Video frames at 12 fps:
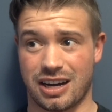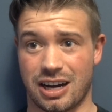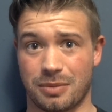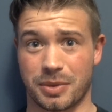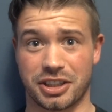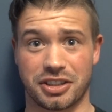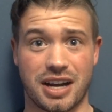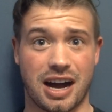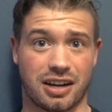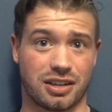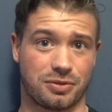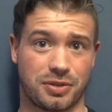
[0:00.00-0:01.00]
and you're
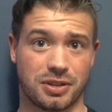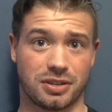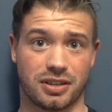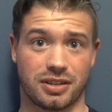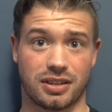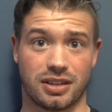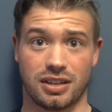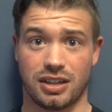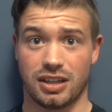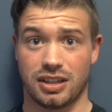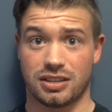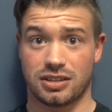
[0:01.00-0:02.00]
not going to feel good.
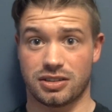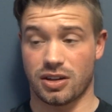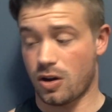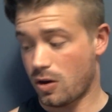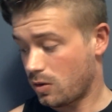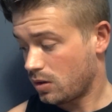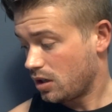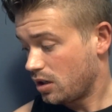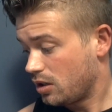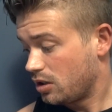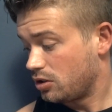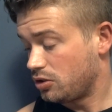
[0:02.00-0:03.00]
So
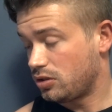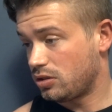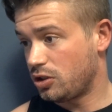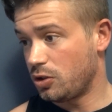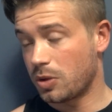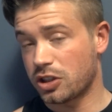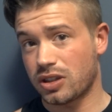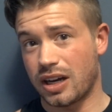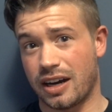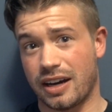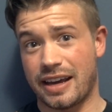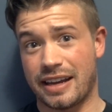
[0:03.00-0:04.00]
too much,
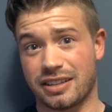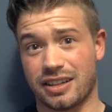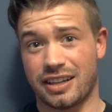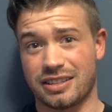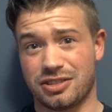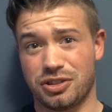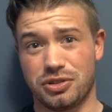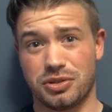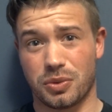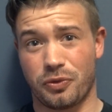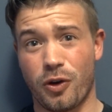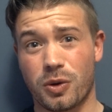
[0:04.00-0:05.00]
and
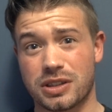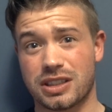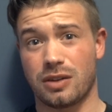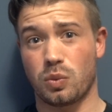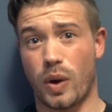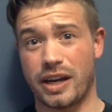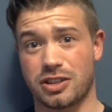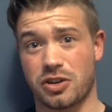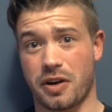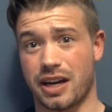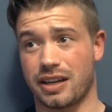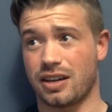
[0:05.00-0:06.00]
focus on weight
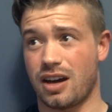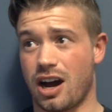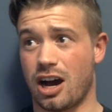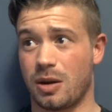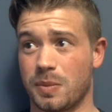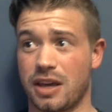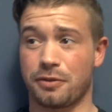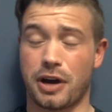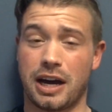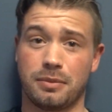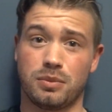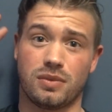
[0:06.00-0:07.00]
training. If
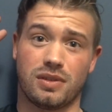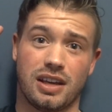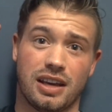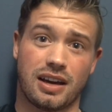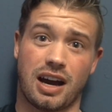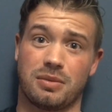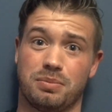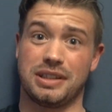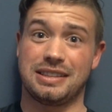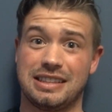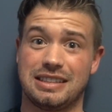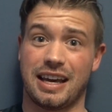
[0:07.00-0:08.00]
I'm got a
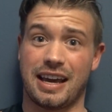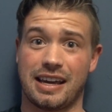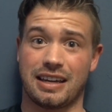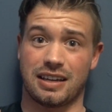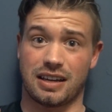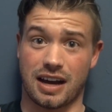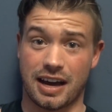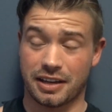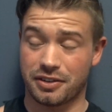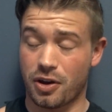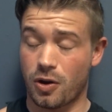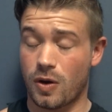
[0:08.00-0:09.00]
busy day and I
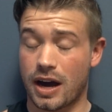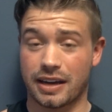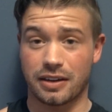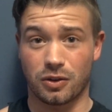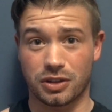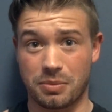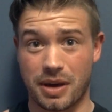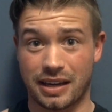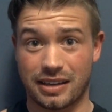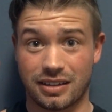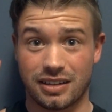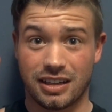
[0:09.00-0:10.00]
know I can only
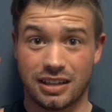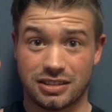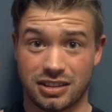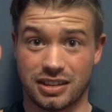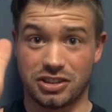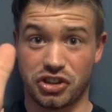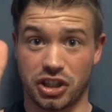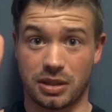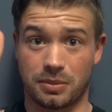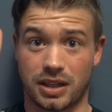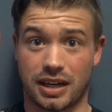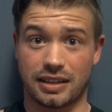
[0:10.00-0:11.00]
make it to the
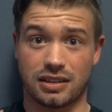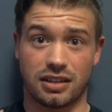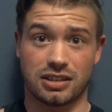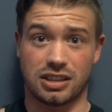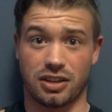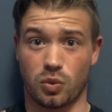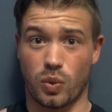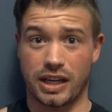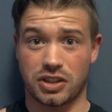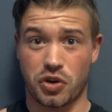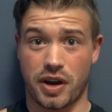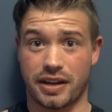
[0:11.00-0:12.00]
gym and there's either
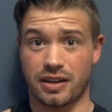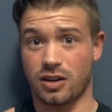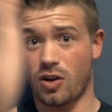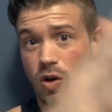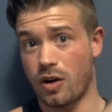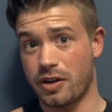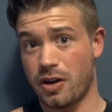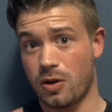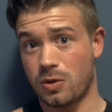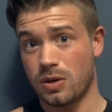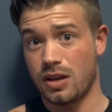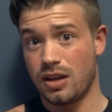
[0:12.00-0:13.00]
weight training or
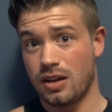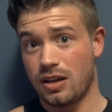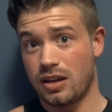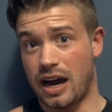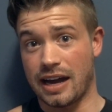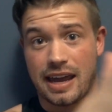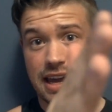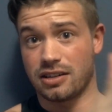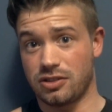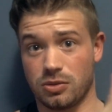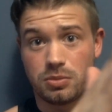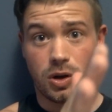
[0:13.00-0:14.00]
cardio, I
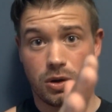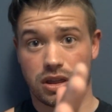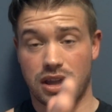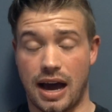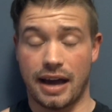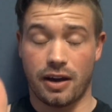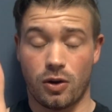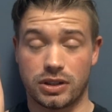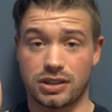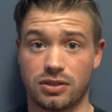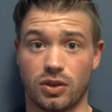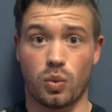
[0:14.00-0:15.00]
can't do both. I
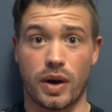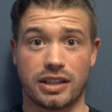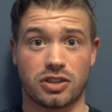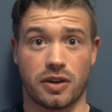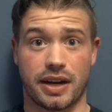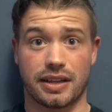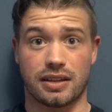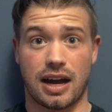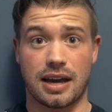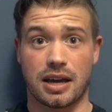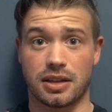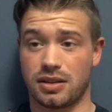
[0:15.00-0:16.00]
always do the weight training.
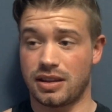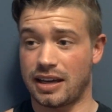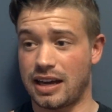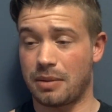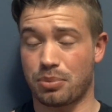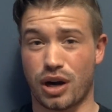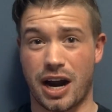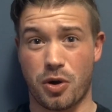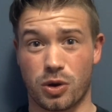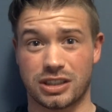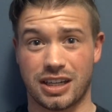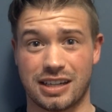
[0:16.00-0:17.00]
I
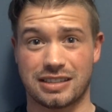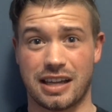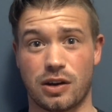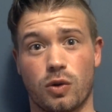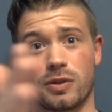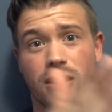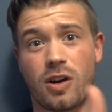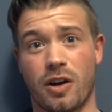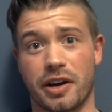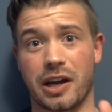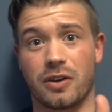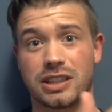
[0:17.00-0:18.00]
prioritize that over
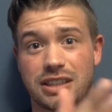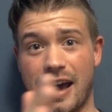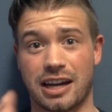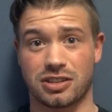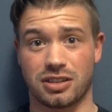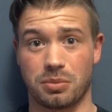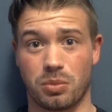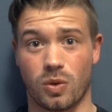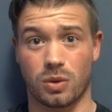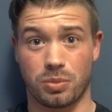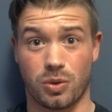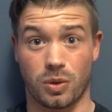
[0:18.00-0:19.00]
cardio. It's actually
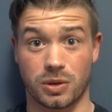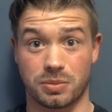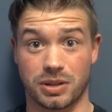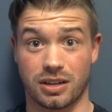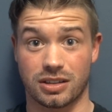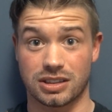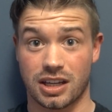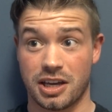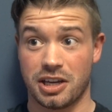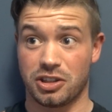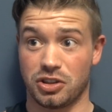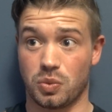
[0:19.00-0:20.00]
more important because
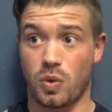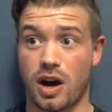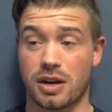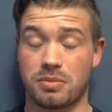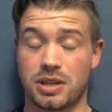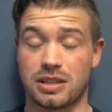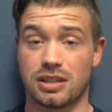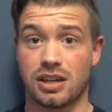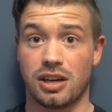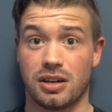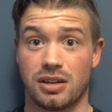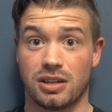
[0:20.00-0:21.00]
you want to be,
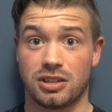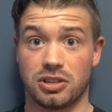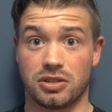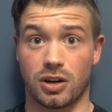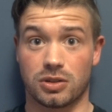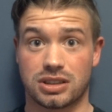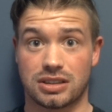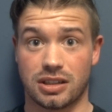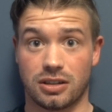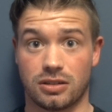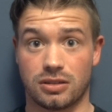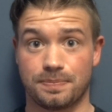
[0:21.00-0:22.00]

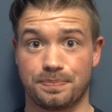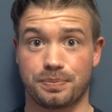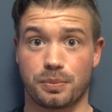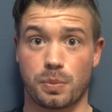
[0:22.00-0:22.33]
still